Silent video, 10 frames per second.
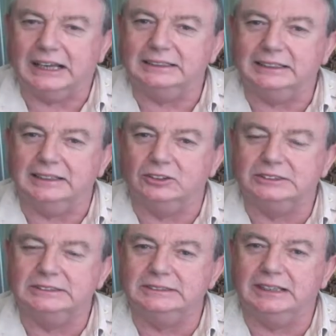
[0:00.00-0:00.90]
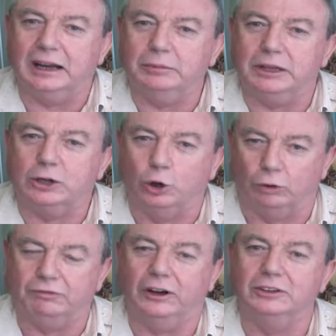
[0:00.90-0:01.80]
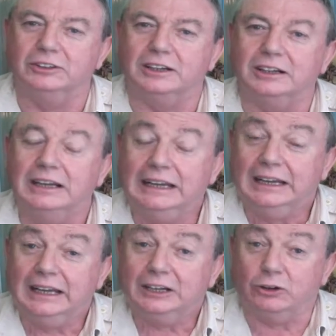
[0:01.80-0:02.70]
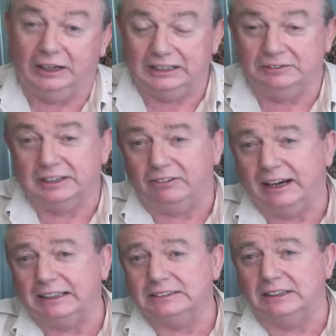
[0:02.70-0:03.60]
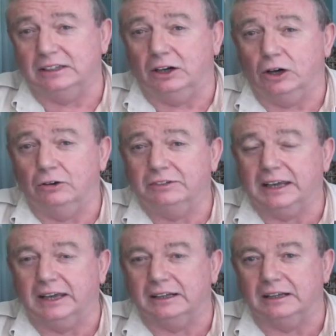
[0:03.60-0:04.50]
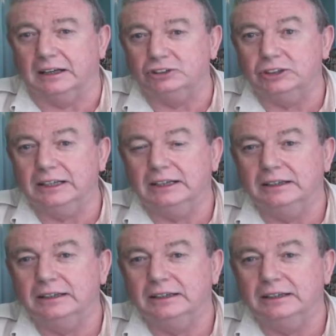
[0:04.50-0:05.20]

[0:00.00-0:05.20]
Andy Nielsen. I'm the co-founder, creative director of King & Country.